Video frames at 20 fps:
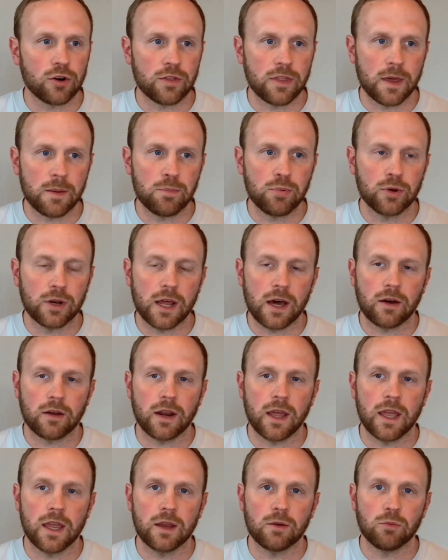they put out
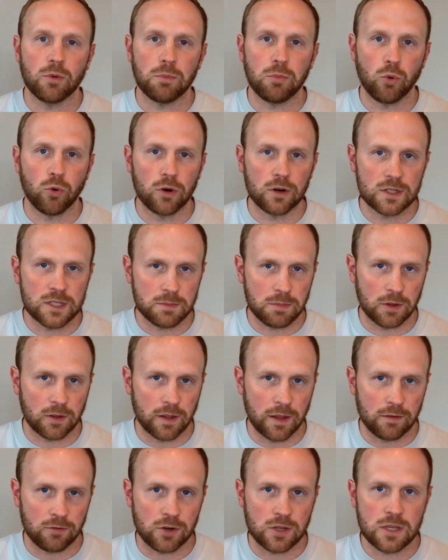a report
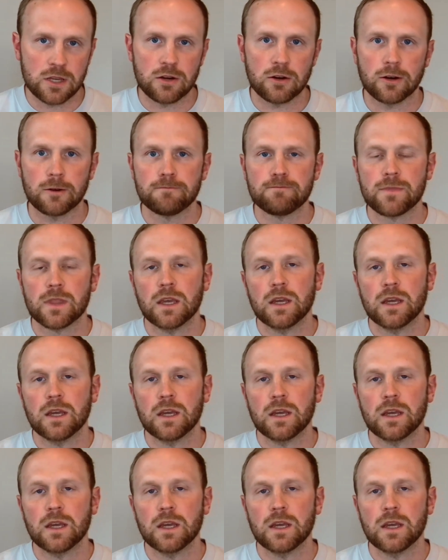typically every year.